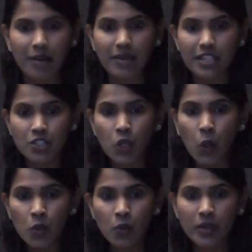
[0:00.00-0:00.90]
In
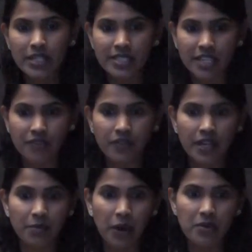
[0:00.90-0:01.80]
total, we
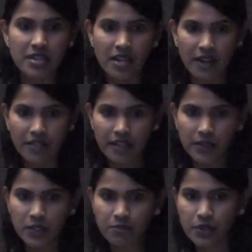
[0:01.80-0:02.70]
identified about
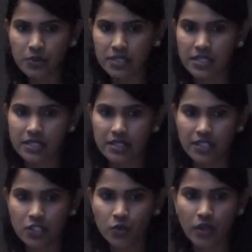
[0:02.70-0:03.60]
9,000 proteins in
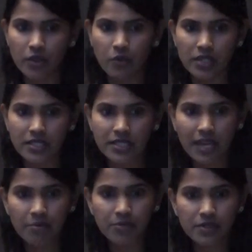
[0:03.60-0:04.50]
these 21
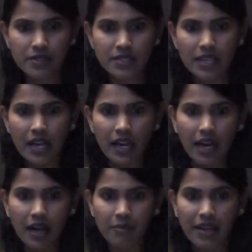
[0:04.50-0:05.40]
samples,
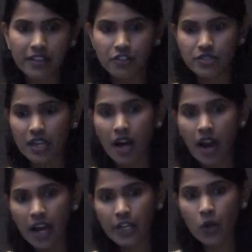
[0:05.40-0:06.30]
and there's a
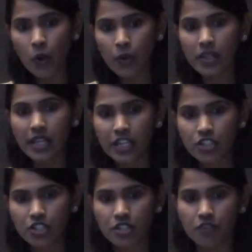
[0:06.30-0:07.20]
high
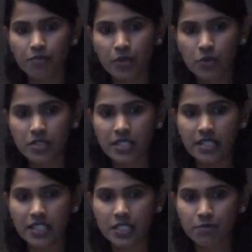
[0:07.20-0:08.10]
correlation of
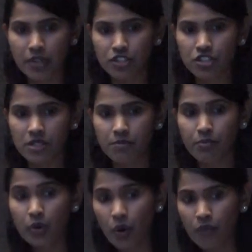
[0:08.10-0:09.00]
protein expression
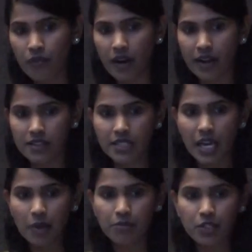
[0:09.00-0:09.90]
profiles
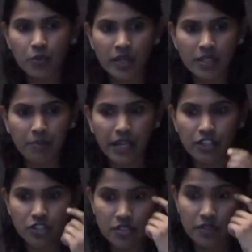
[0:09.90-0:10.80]
between the
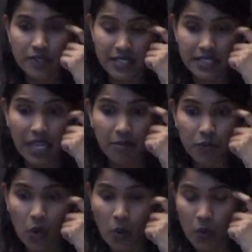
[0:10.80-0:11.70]
patients of the same
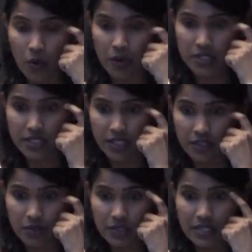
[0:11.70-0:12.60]
cohorts that
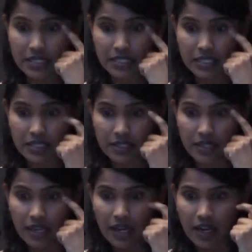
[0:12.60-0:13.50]
you can
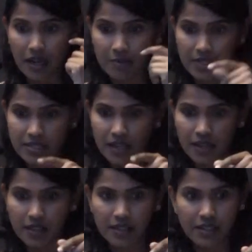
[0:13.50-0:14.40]
see. That's
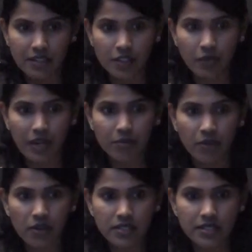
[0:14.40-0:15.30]
highlighted in the red
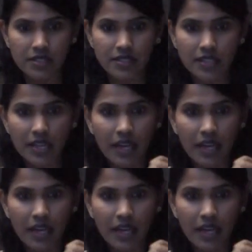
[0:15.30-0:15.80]
boxes.